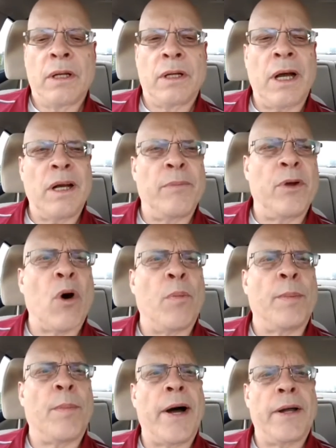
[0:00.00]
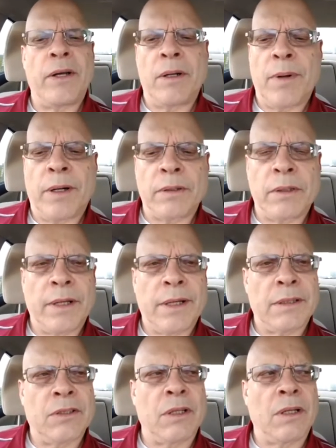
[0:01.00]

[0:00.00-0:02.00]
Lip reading: Kind of be open-minded about that.